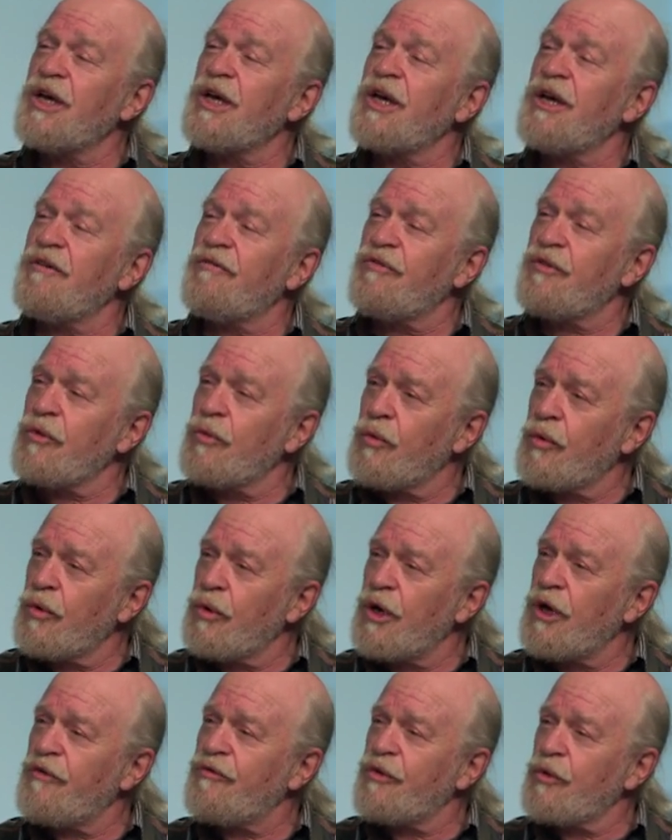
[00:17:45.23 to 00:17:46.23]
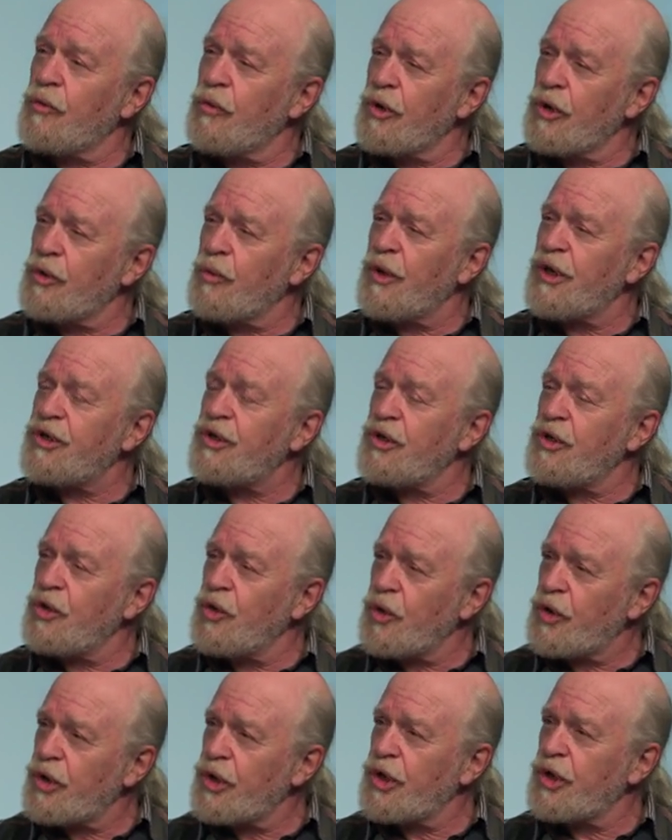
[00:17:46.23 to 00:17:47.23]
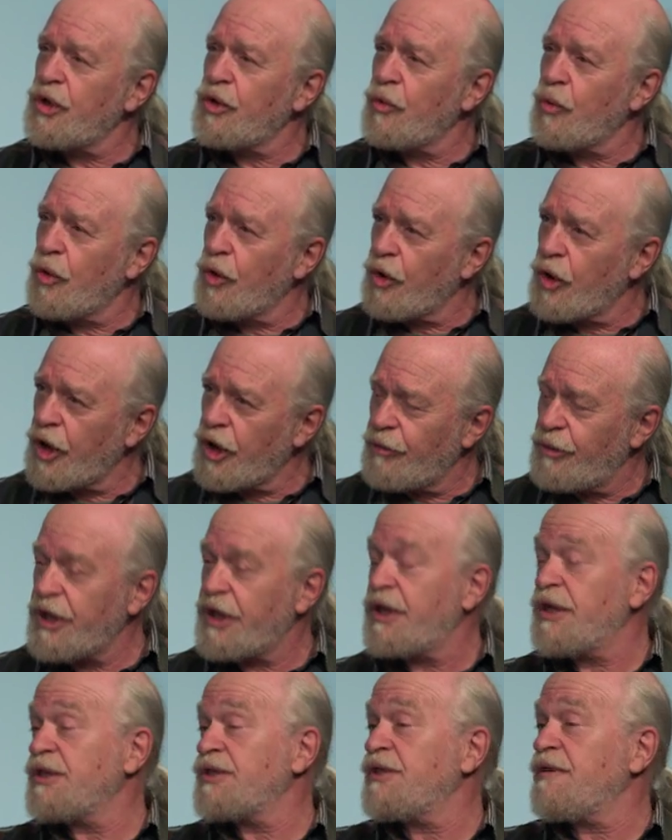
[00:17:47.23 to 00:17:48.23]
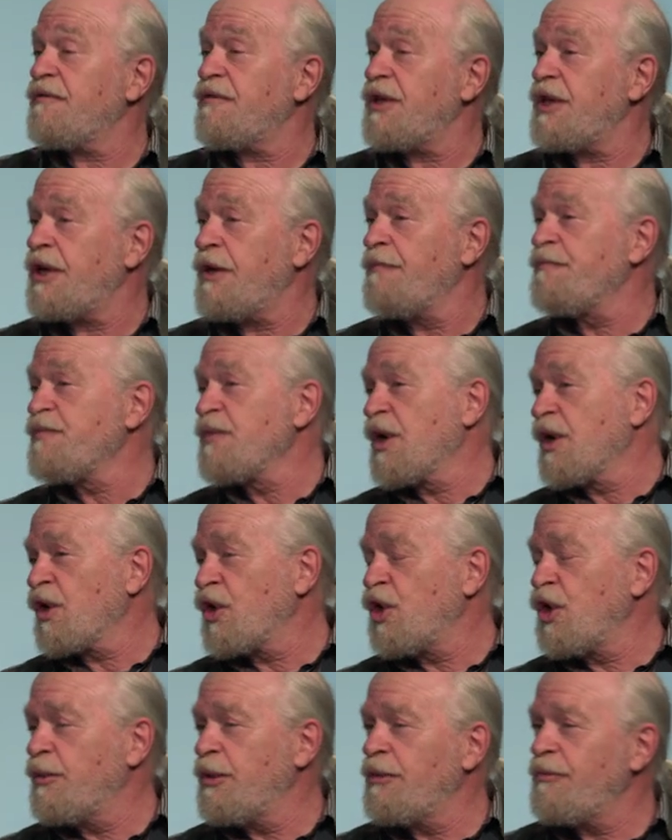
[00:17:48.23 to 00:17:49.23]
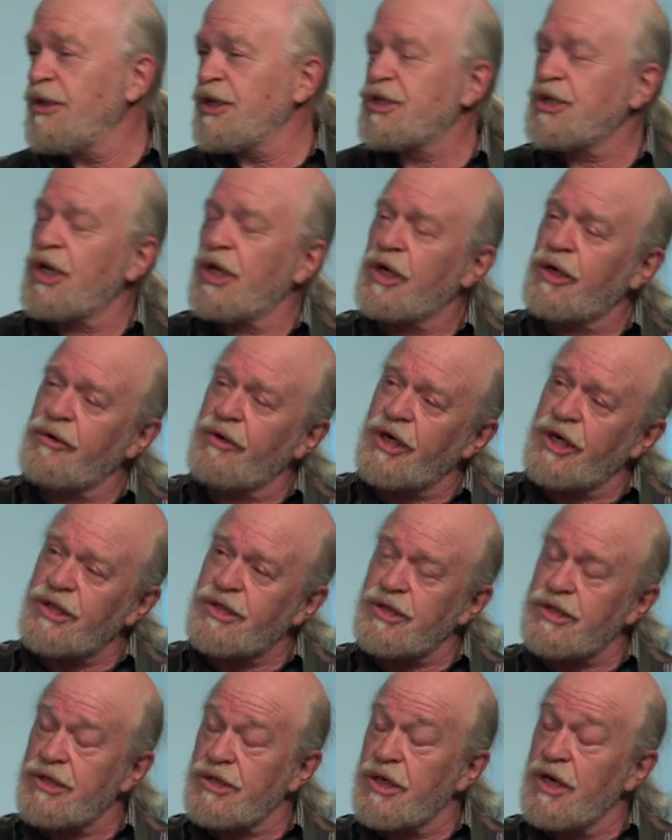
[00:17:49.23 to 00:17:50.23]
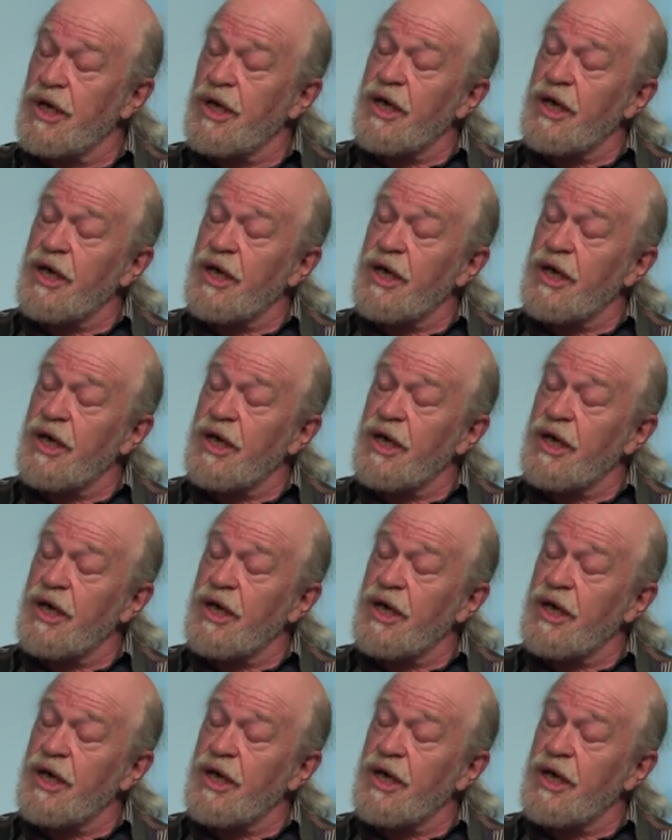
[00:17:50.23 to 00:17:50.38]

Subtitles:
if the world went to nuclear war because of the Cuban Missile Crisis.